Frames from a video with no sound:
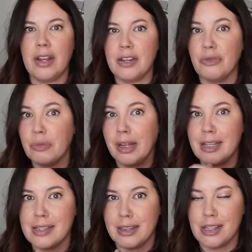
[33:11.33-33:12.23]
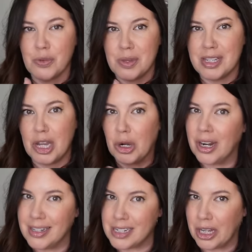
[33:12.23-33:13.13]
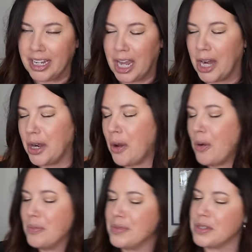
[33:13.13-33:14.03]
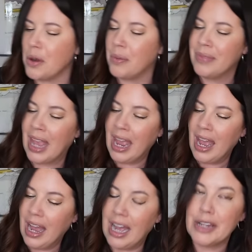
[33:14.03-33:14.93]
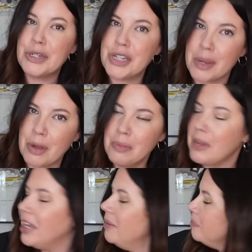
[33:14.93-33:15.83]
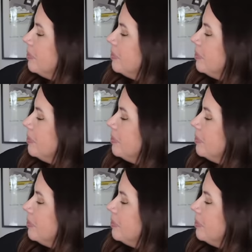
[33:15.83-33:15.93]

I didn't realize that this was here until I got it home, so uh, shame on me.